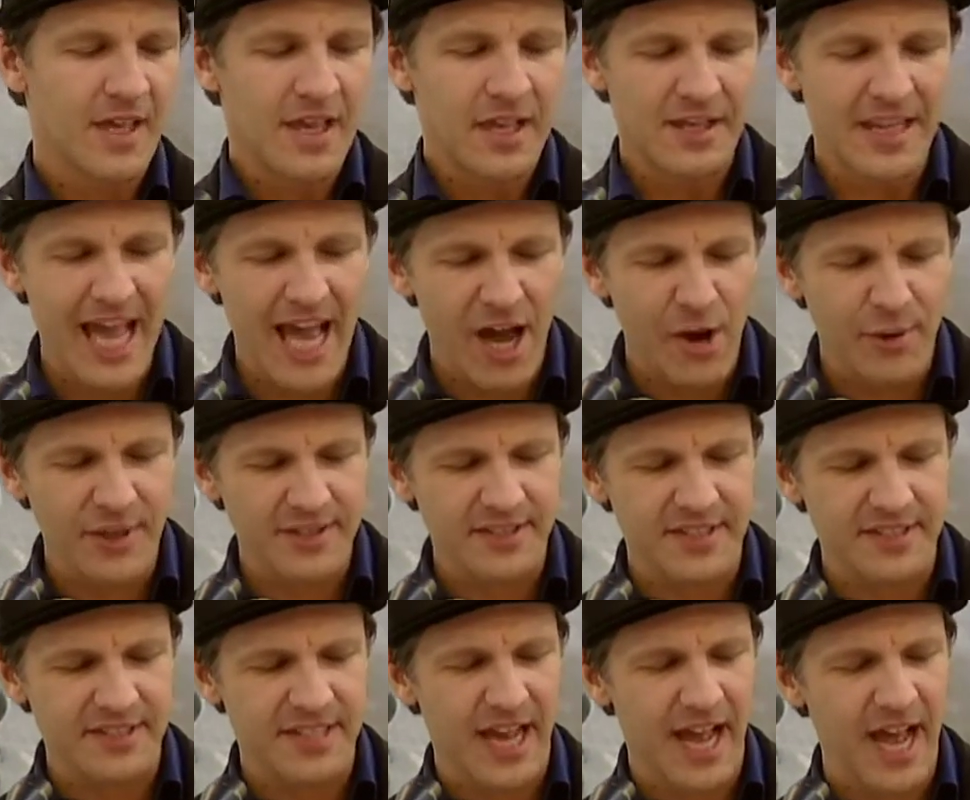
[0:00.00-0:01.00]
Now is
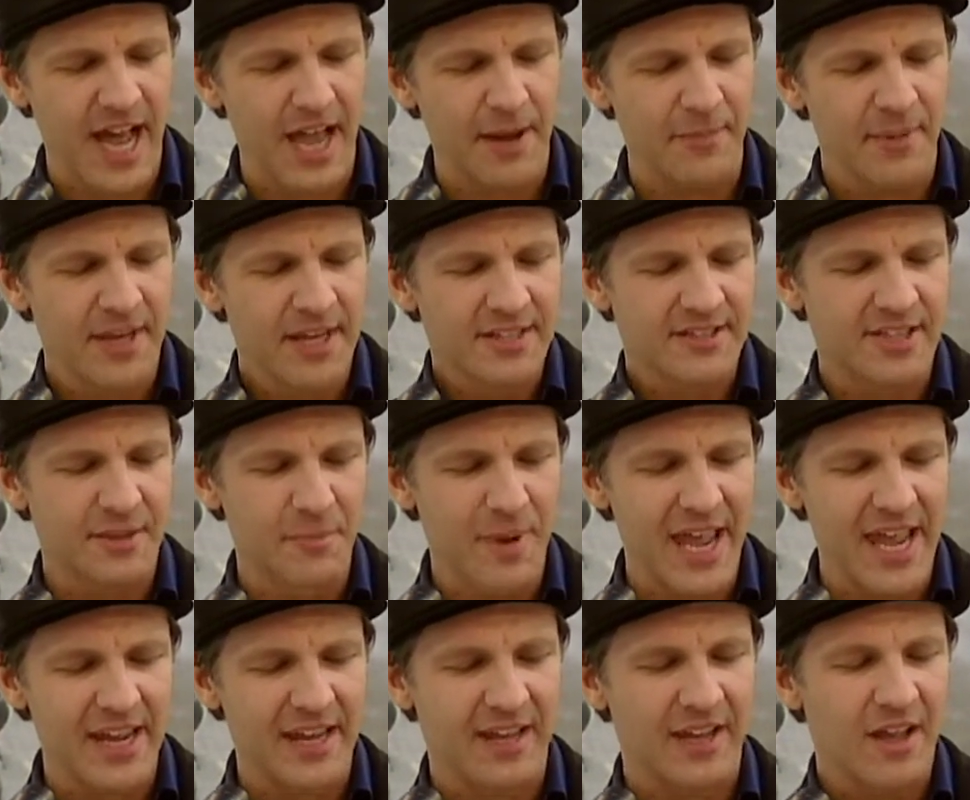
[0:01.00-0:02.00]
the time to
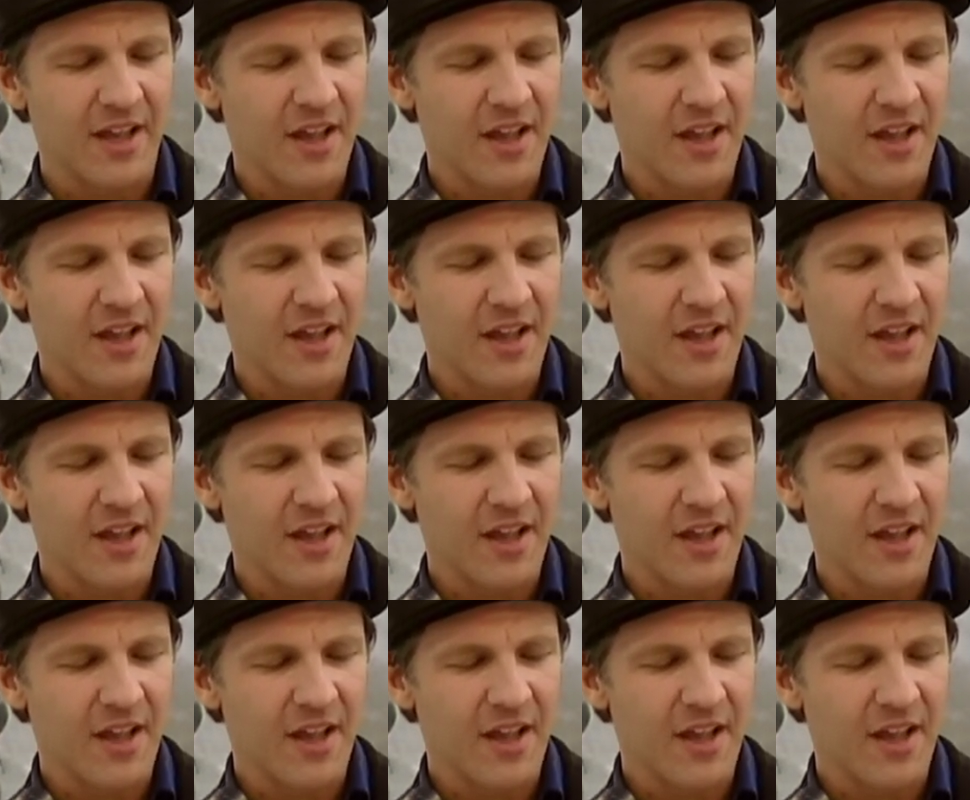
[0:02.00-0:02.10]
make